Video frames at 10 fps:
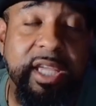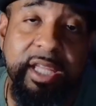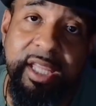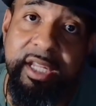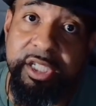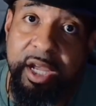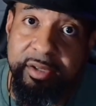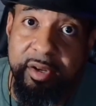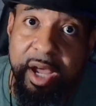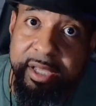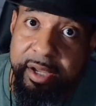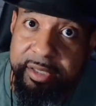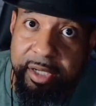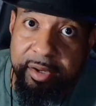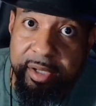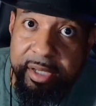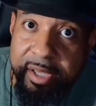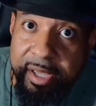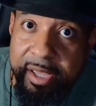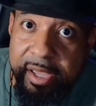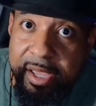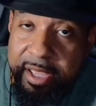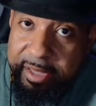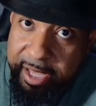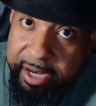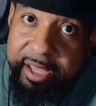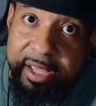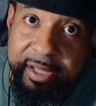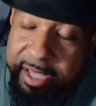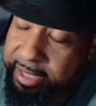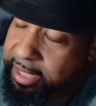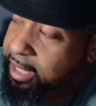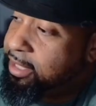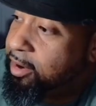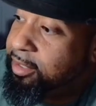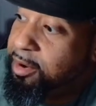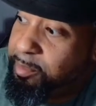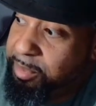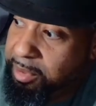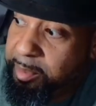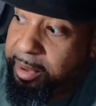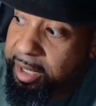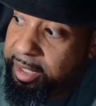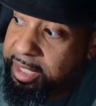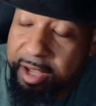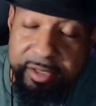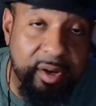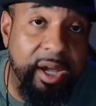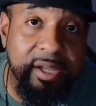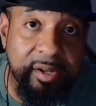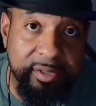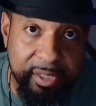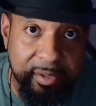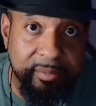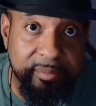And ladies, y'all know how y'all talk in that doggone beauty parlor. Y'all know how y'all talk.